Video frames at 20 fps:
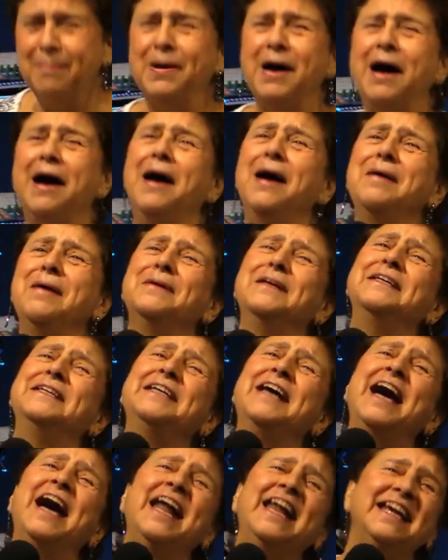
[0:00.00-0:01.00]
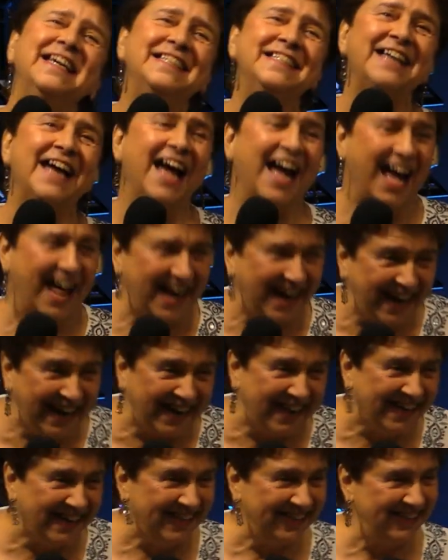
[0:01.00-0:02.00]
Abba, Daddy,
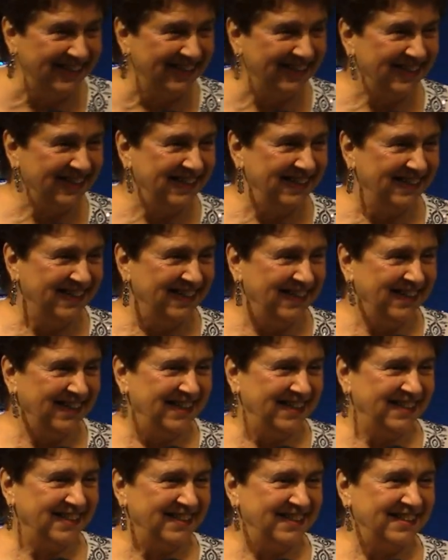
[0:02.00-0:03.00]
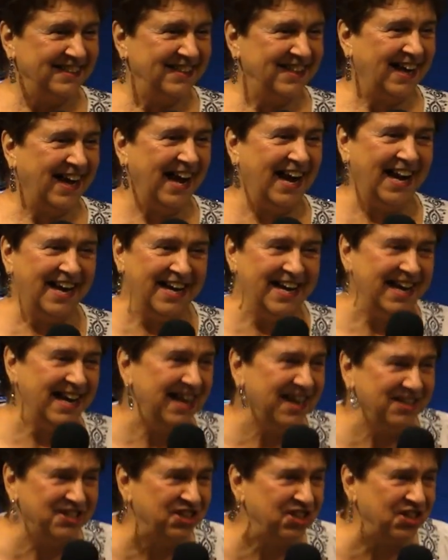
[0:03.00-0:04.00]
Daddy, I
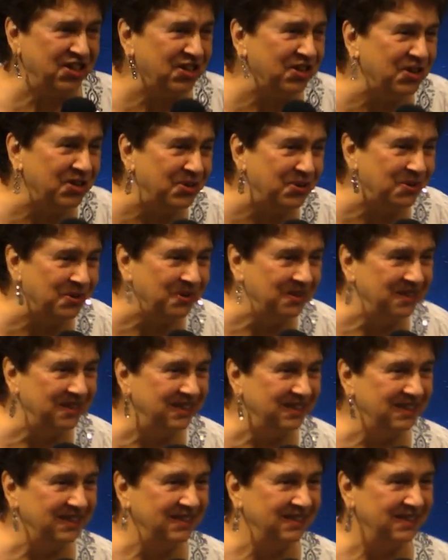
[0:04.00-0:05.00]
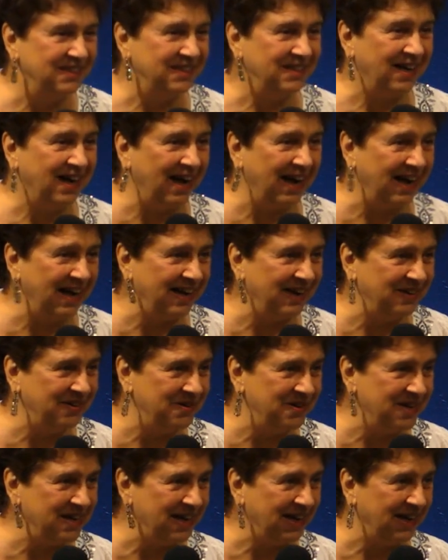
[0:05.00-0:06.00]
need you.
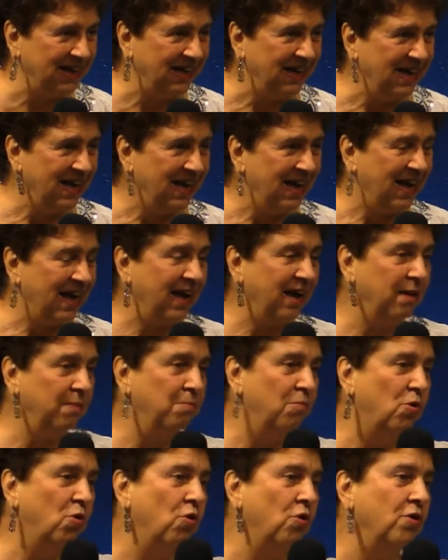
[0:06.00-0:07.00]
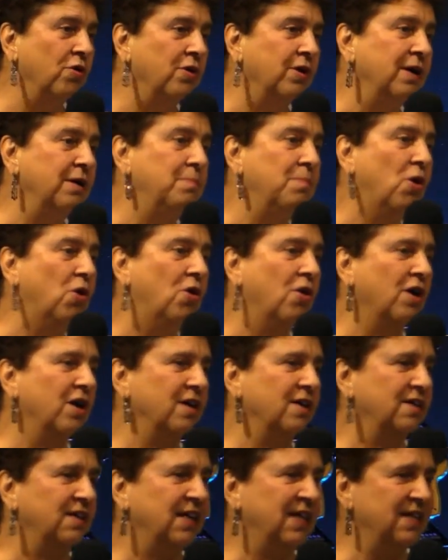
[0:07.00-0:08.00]
Hallelujah. And more
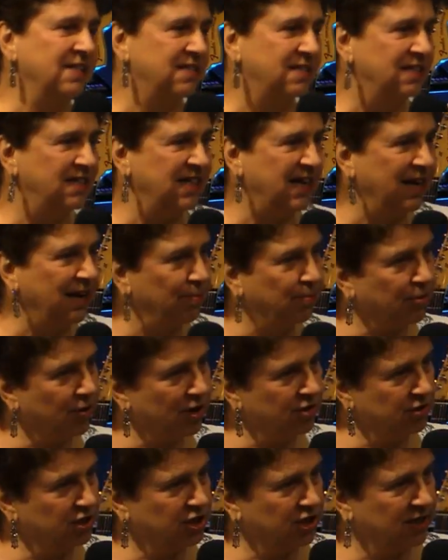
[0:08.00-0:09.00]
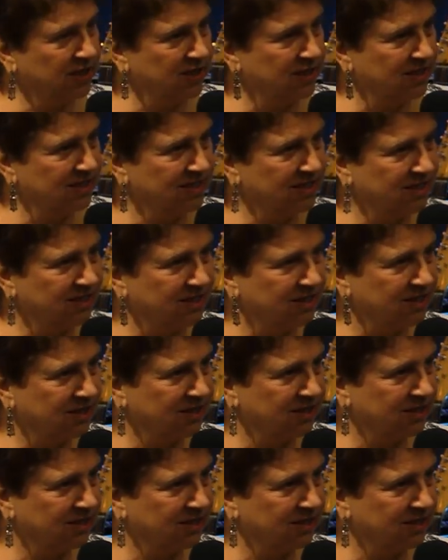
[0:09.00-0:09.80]
as the day approaches.